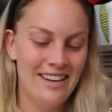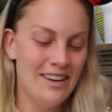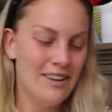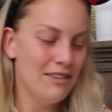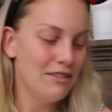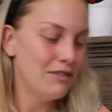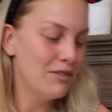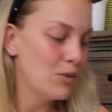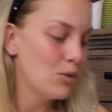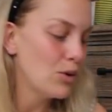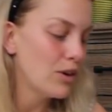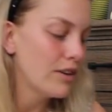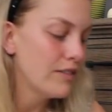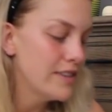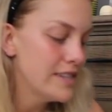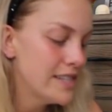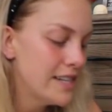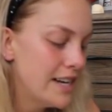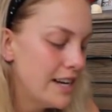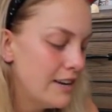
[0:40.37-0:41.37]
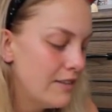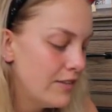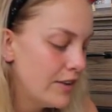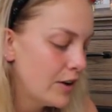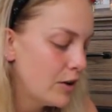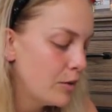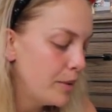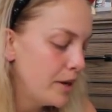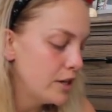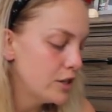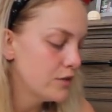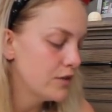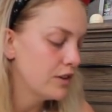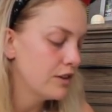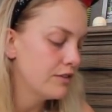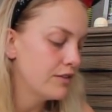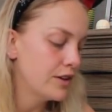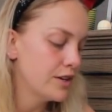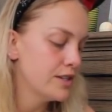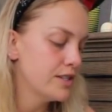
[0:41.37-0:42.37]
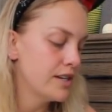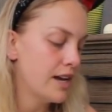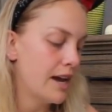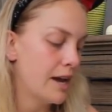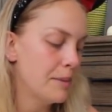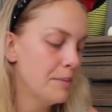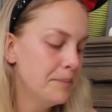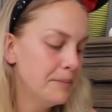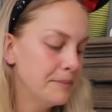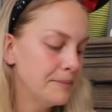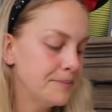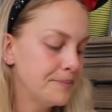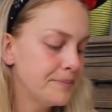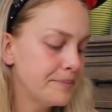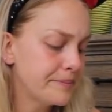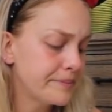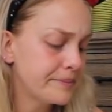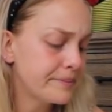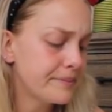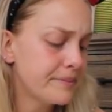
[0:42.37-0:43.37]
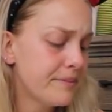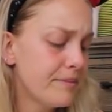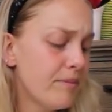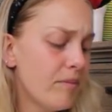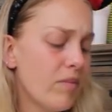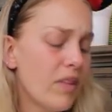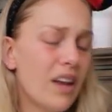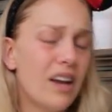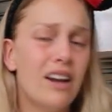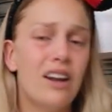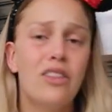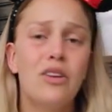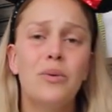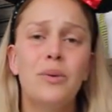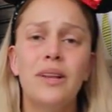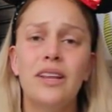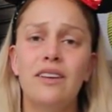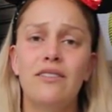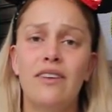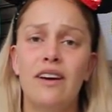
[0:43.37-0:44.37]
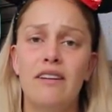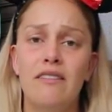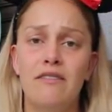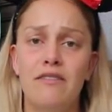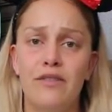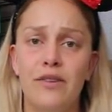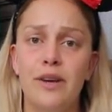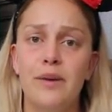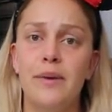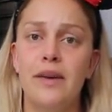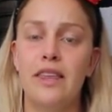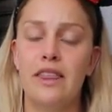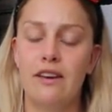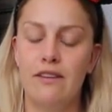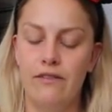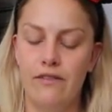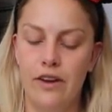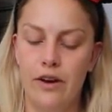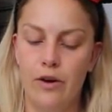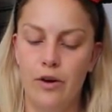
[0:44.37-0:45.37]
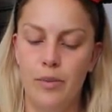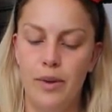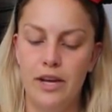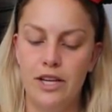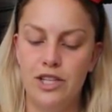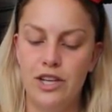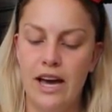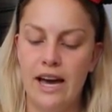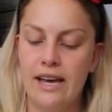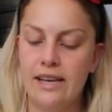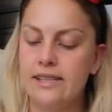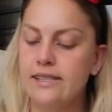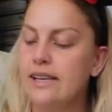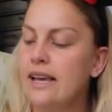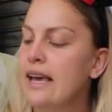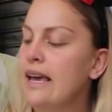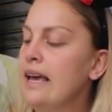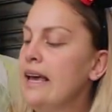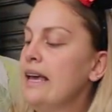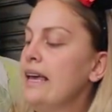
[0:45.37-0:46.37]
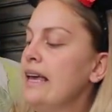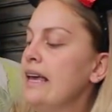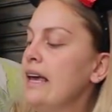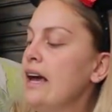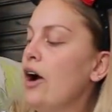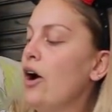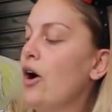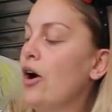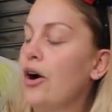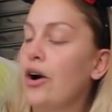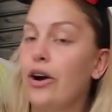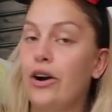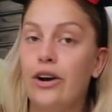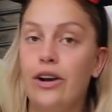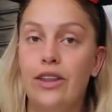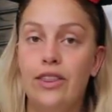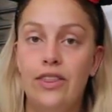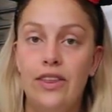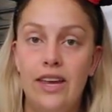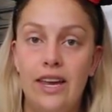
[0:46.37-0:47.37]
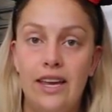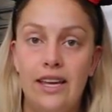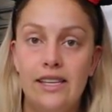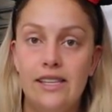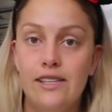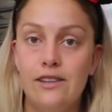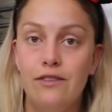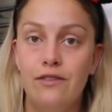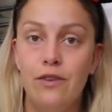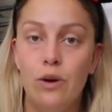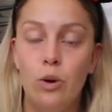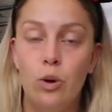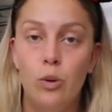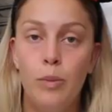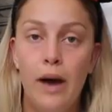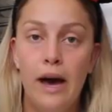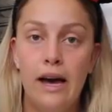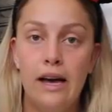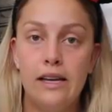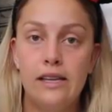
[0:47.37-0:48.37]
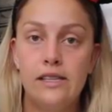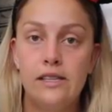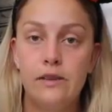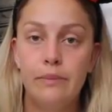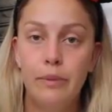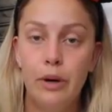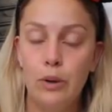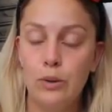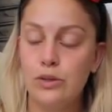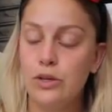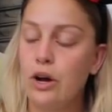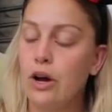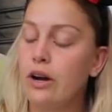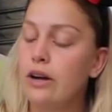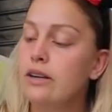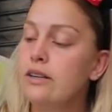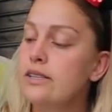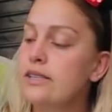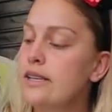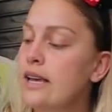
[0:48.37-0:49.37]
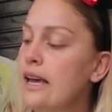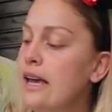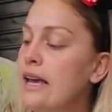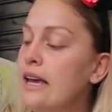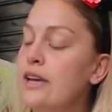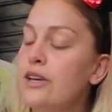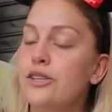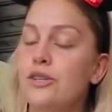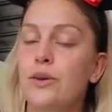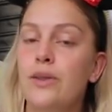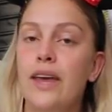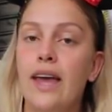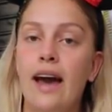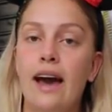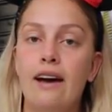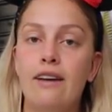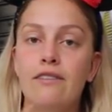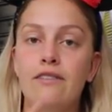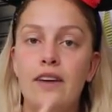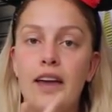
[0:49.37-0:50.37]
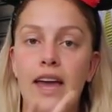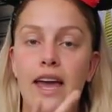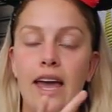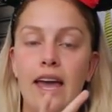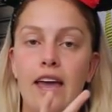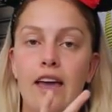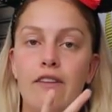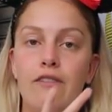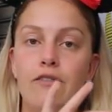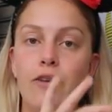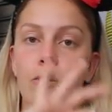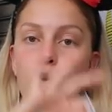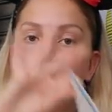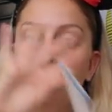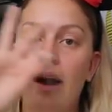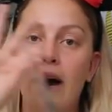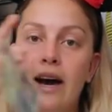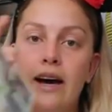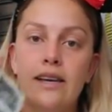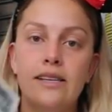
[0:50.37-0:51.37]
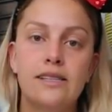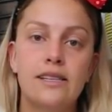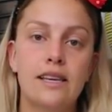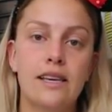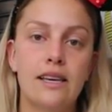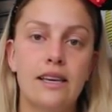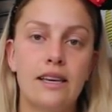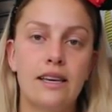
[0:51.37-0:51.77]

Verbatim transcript: for visiting Vero Beach for the first time. Another really fun freebie that Vero Beach has are these PhotoPass postcards. So they have a PhotoPass